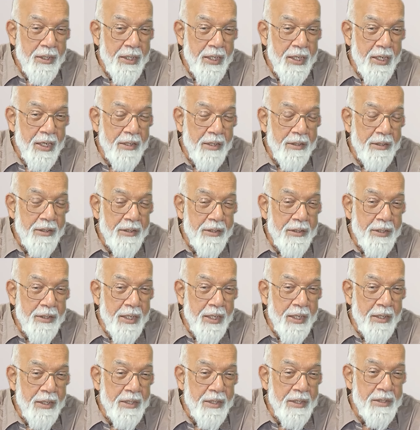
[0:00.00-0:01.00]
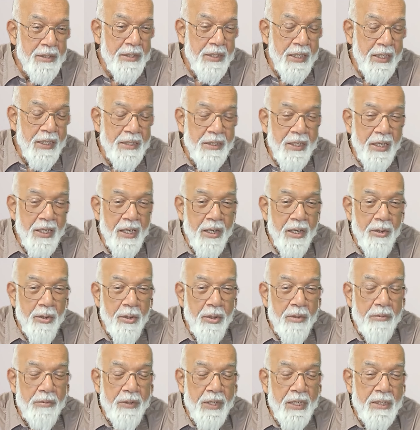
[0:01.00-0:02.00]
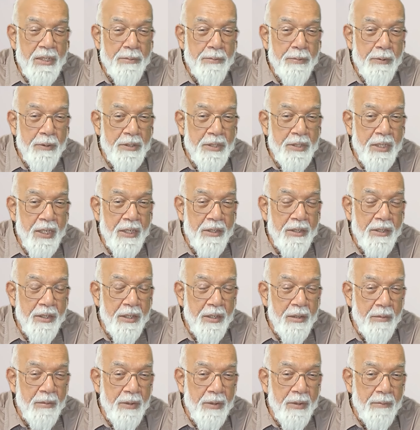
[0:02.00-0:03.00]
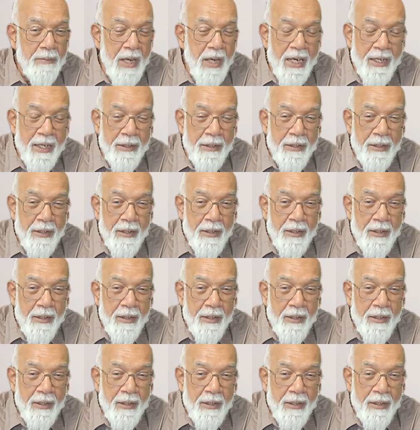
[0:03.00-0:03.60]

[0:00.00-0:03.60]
They are the tendencies. They are always present in our mind.